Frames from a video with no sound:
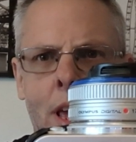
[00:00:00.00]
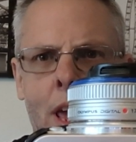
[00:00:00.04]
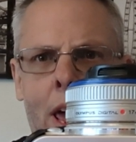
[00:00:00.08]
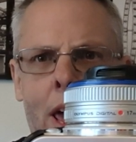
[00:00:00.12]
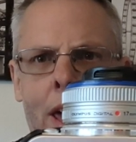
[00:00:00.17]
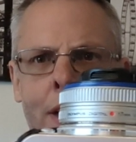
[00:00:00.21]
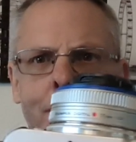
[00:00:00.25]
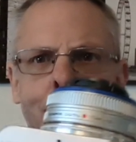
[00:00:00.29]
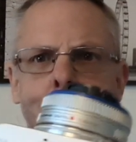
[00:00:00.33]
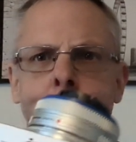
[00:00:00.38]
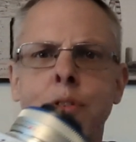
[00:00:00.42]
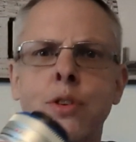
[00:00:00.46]

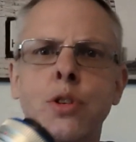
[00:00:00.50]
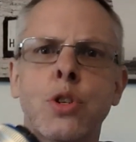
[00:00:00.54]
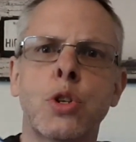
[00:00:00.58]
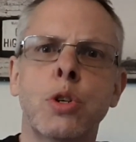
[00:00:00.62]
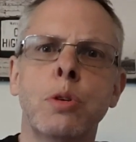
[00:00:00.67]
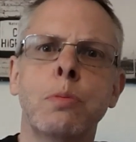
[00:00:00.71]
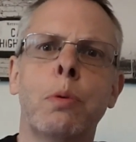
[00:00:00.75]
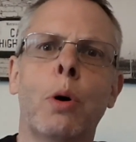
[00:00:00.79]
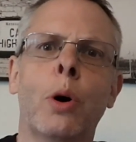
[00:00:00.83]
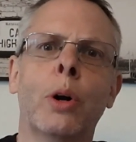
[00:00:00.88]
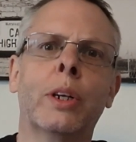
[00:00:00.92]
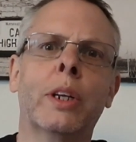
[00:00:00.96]

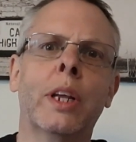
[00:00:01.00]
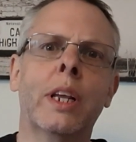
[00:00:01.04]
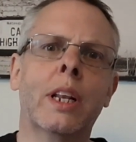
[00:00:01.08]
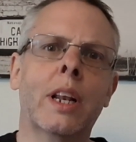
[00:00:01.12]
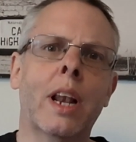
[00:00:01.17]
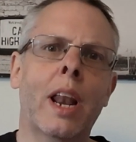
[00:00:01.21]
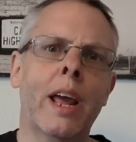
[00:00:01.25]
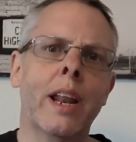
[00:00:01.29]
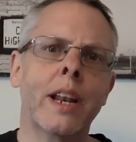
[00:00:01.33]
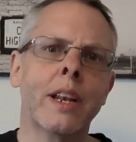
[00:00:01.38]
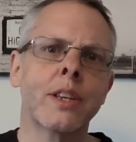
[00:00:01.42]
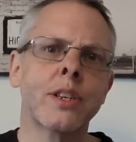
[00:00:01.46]
f2.8
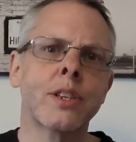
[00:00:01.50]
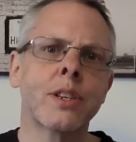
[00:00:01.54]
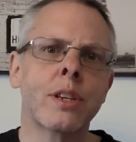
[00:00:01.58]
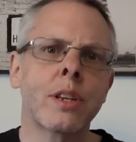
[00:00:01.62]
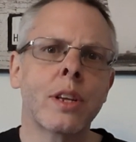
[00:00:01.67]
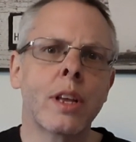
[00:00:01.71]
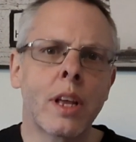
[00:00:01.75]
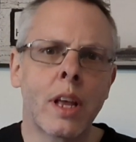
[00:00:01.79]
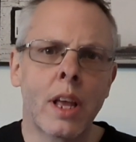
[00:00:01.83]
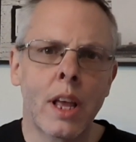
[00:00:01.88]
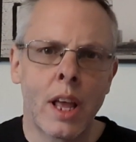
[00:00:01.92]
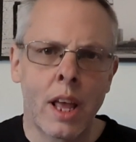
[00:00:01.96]
lens.
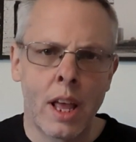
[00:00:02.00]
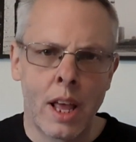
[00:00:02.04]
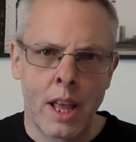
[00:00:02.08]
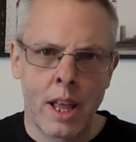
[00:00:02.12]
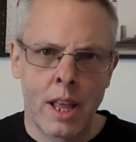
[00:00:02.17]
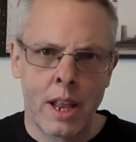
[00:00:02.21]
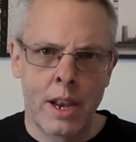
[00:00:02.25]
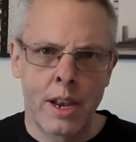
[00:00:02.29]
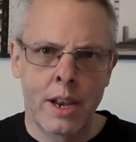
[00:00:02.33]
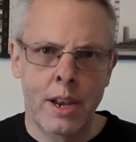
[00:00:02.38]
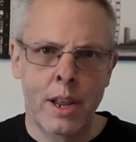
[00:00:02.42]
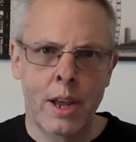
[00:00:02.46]

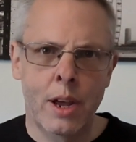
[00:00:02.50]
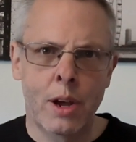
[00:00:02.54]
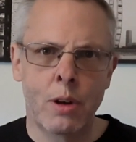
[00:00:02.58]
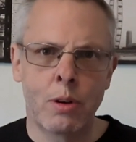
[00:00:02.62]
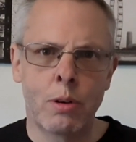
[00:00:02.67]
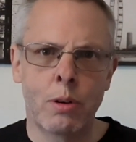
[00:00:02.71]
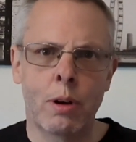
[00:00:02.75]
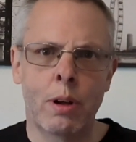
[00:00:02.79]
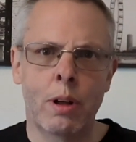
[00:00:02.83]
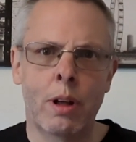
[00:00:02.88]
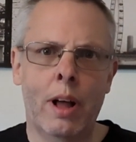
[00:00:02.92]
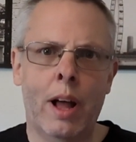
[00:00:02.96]

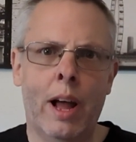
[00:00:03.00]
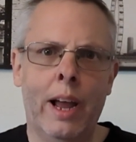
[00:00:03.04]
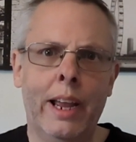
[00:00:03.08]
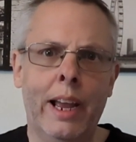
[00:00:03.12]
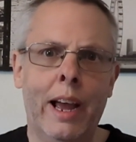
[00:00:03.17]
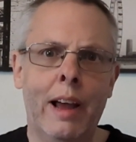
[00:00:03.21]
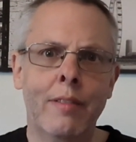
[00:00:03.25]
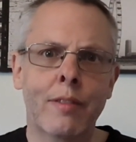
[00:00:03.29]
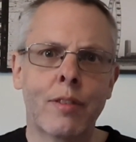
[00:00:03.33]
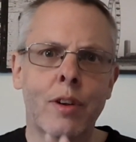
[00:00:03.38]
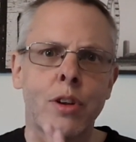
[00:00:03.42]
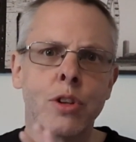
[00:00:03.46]
Now I
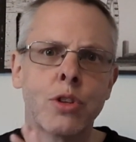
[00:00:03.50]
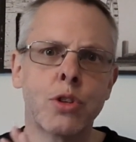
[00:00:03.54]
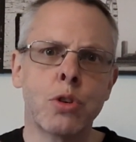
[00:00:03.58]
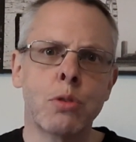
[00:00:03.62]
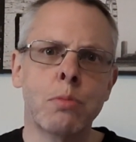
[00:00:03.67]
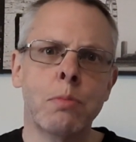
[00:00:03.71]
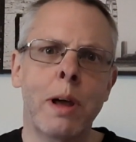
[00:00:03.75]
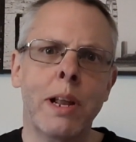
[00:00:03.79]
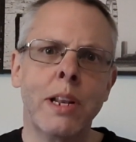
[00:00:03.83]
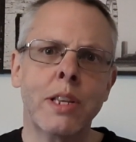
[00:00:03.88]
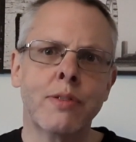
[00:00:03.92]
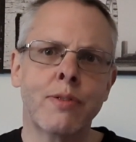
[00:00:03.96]
have got
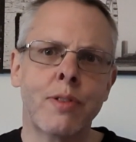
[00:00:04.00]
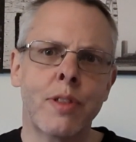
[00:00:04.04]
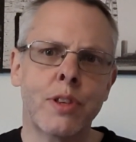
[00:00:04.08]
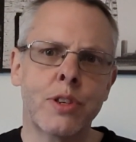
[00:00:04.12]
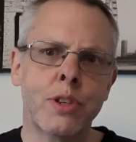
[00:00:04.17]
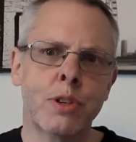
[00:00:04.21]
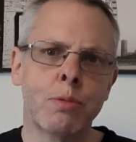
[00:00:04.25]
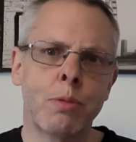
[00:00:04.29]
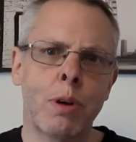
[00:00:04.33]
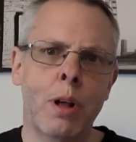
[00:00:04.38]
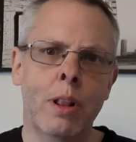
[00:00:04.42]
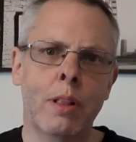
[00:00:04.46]
zoom lens for
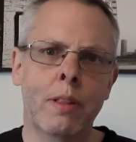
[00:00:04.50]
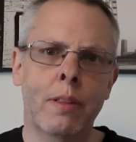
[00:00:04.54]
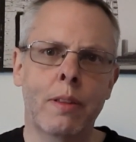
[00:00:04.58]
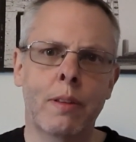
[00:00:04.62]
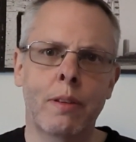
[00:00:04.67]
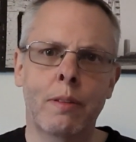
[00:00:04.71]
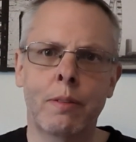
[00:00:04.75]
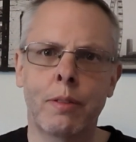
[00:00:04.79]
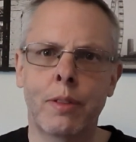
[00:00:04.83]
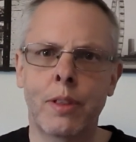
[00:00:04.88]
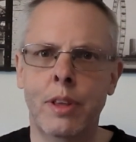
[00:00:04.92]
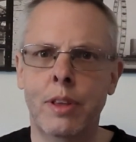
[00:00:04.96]
this as well,
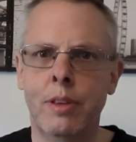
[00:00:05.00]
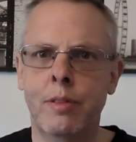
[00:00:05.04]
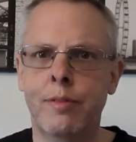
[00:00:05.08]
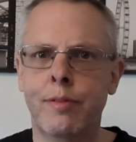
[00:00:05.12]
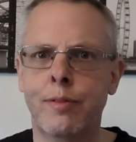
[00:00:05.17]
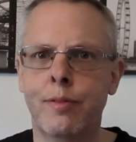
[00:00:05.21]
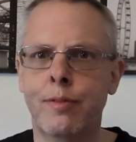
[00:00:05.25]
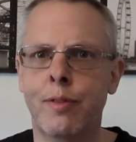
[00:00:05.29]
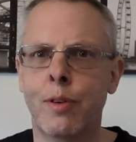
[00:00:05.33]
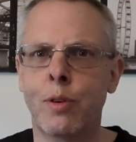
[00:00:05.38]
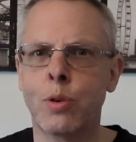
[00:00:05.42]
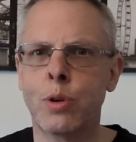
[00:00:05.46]
the
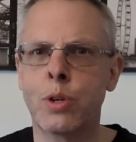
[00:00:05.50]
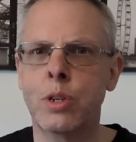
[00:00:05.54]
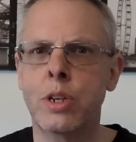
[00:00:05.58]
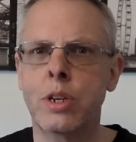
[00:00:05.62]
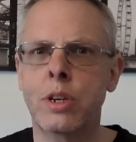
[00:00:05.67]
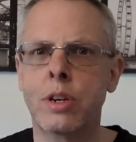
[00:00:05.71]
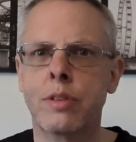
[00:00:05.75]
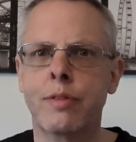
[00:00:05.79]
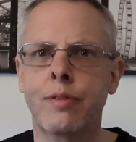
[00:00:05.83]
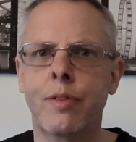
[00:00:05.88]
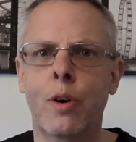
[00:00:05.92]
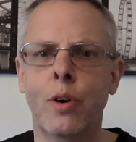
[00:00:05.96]

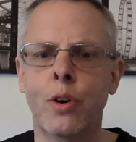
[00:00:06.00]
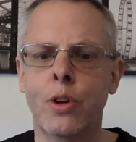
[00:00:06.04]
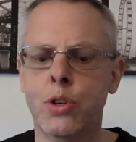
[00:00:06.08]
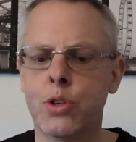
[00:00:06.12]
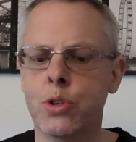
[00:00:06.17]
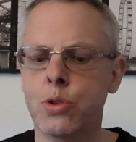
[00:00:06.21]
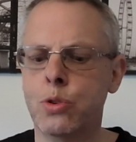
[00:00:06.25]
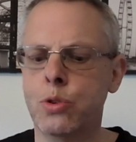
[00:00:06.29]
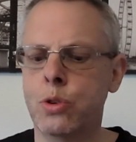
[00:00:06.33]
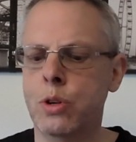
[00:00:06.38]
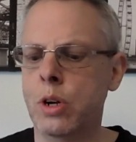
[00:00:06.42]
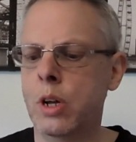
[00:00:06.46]

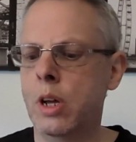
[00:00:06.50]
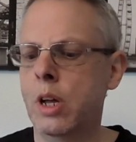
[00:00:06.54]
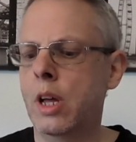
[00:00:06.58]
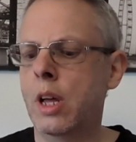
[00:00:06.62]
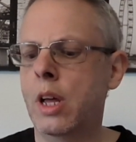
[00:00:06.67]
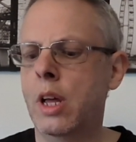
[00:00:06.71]
14-42,